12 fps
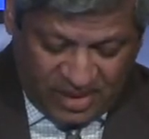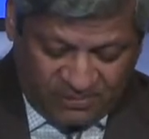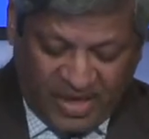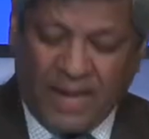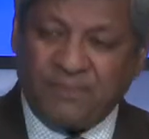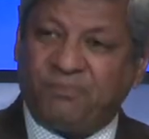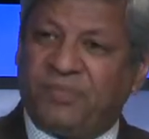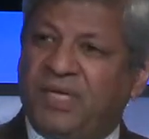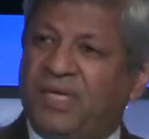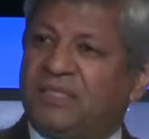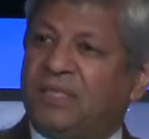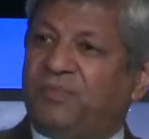Perhaps
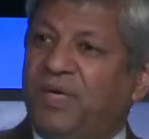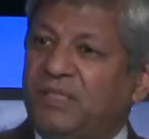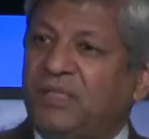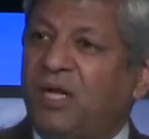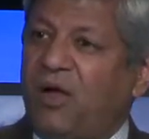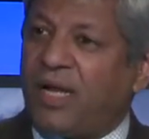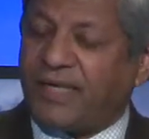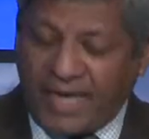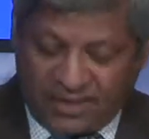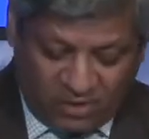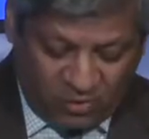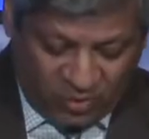it's the personal
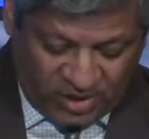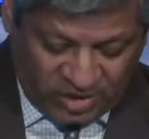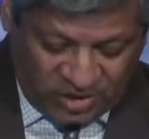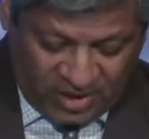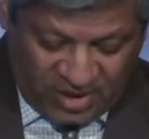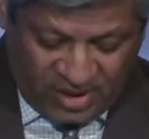contact, though, with